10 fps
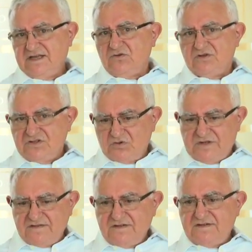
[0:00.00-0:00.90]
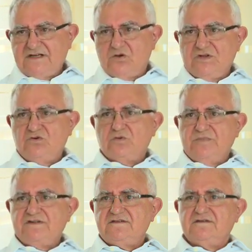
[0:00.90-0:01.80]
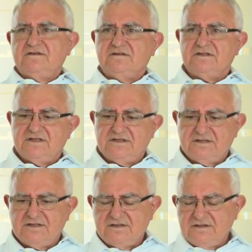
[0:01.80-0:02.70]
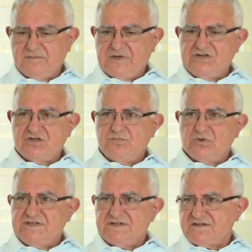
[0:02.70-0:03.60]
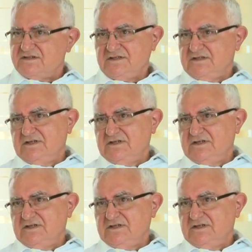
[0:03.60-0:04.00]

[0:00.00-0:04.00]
And on the 20th, I went to meet the Belgian police